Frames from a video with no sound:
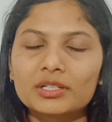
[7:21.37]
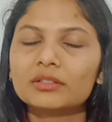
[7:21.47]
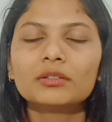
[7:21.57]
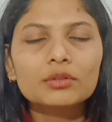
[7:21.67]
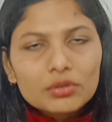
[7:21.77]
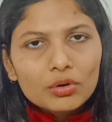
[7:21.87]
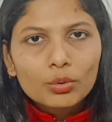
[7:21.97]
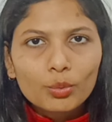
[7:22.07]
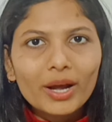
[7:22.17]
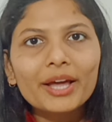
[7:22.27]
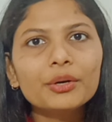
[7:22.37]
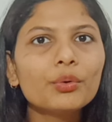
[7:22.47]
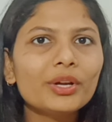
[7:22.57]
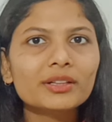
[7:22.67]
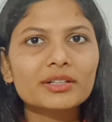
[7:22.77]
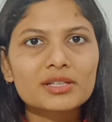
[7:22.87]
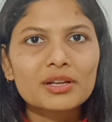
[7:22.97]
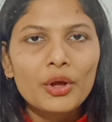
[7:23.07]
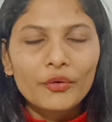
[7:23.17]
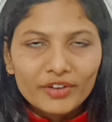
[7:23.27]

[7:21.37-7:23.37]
day. No, why are you doing this?